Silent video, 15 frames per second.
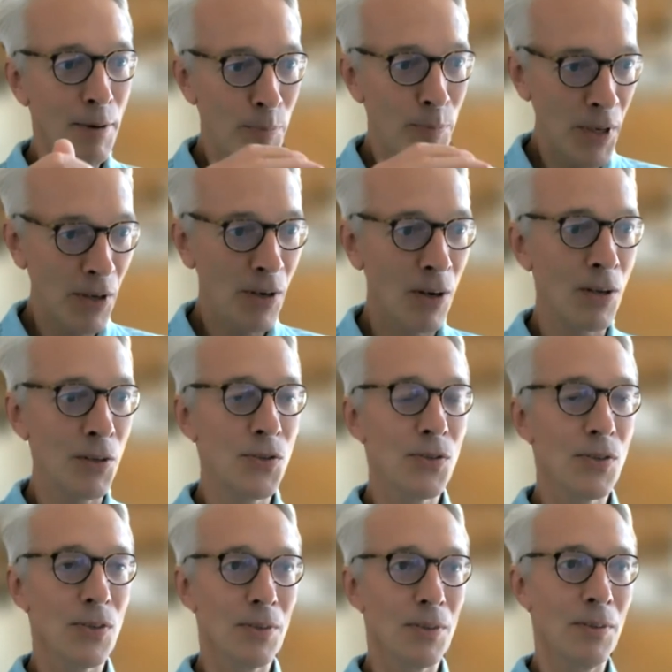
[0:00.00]

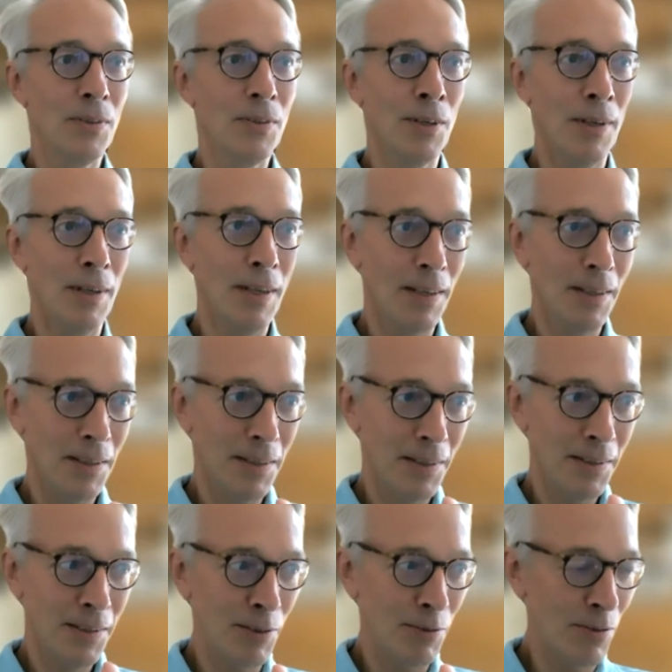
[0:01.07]
because the
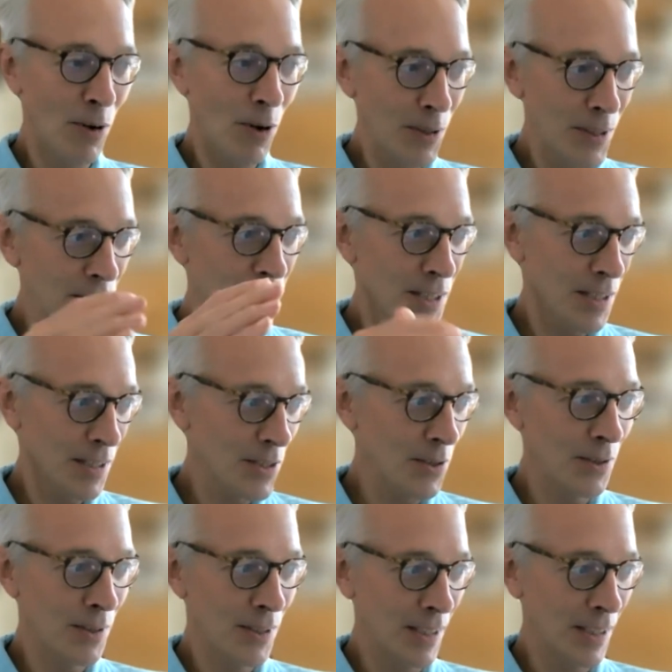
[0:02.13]
voltages
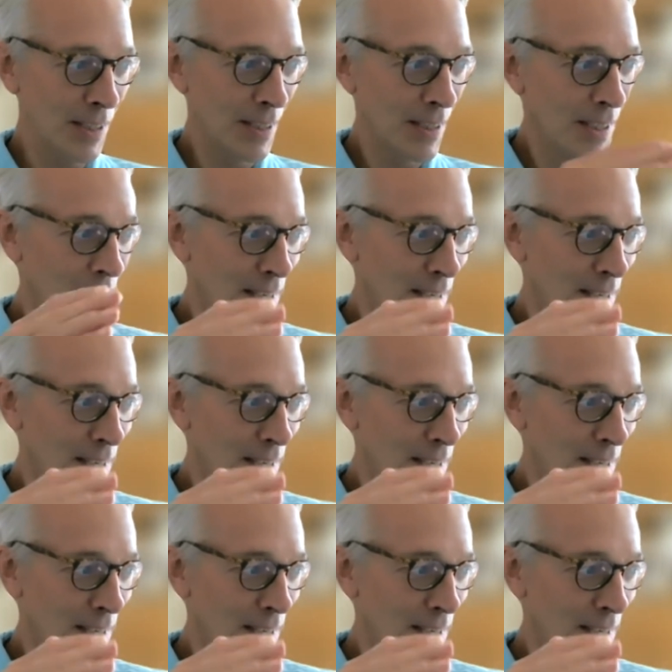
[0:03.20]
or the